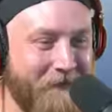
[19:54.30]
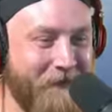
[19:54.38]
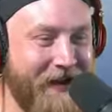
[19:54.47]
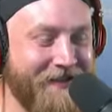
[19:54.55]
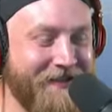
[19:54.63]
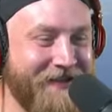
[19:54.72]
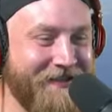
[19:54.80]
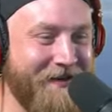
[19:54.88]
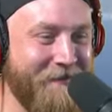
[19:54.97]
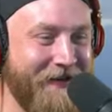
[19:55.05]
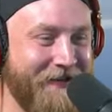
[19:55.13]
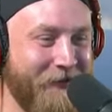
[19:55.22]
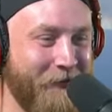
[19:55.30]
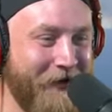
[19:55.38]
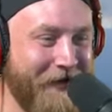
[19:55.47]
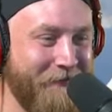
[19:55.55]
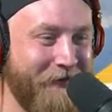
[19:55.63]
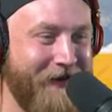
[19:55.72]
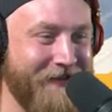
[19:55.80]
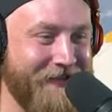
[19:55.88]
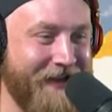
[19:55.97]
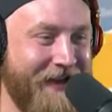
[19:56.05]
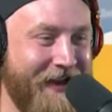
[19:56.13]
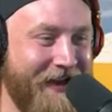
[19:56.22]
Mason has committed to raid boss,
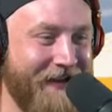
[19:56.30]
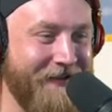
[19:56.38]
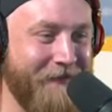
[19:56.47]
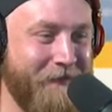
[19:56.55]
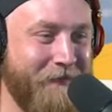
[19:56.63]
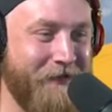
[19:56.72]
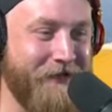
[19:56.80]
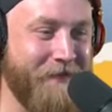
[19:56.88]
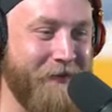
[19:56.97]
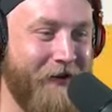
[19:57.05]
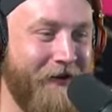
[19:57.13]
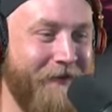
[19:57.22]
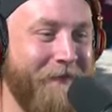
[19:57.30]
and I hate it. Please, Paul.